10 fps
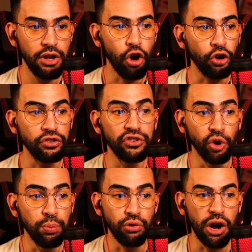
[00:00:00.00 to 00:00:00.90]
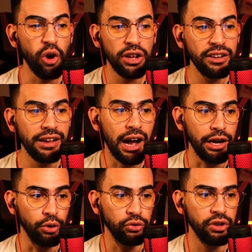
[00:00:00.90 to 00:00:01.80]
are still prowling the
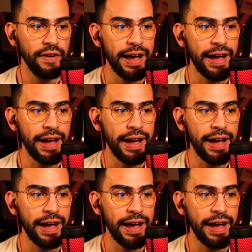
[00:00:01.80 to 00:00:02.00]
aisles